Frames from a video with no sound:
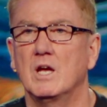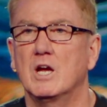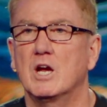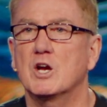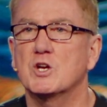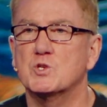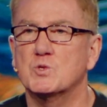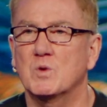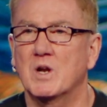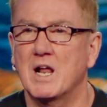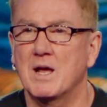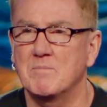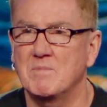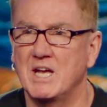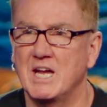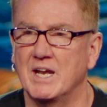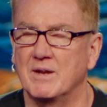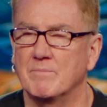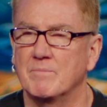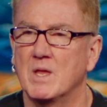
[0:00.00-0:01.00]
Here's what I
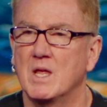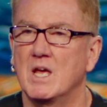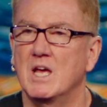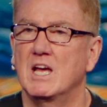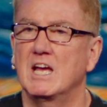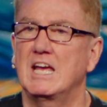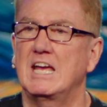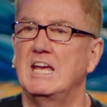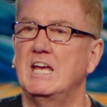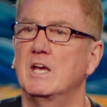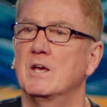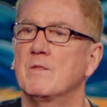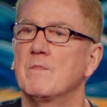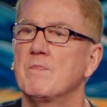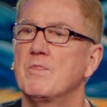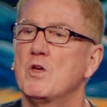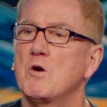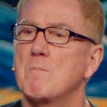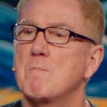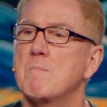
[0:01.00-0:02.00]
mean.
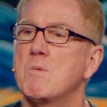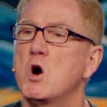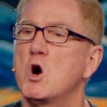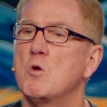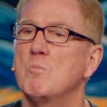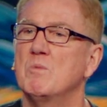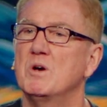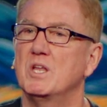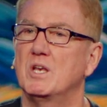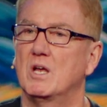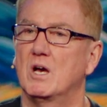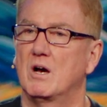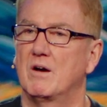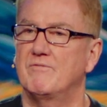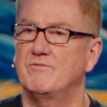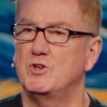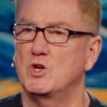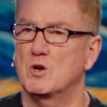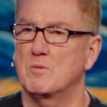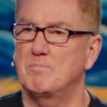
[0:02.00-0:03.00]
In the moment
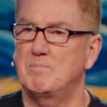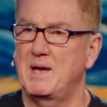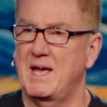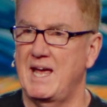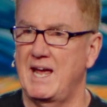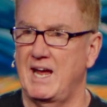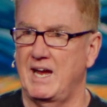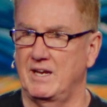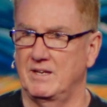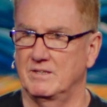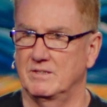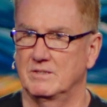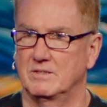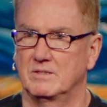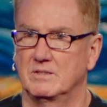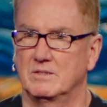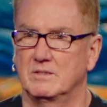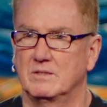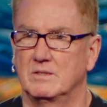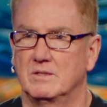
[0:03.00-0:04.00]
of your pain,
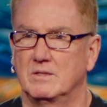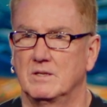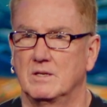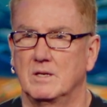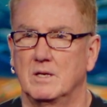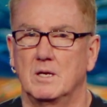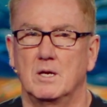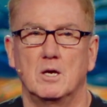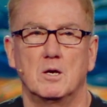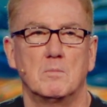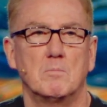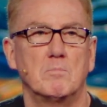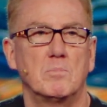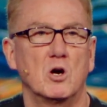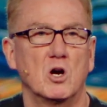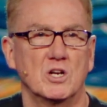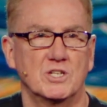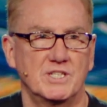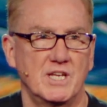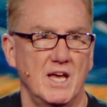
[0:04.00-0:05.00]

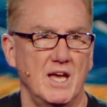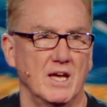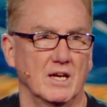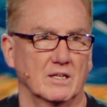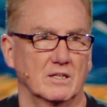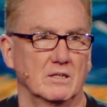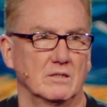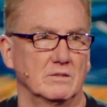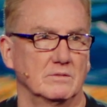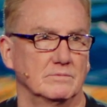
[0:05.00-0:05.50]
partake.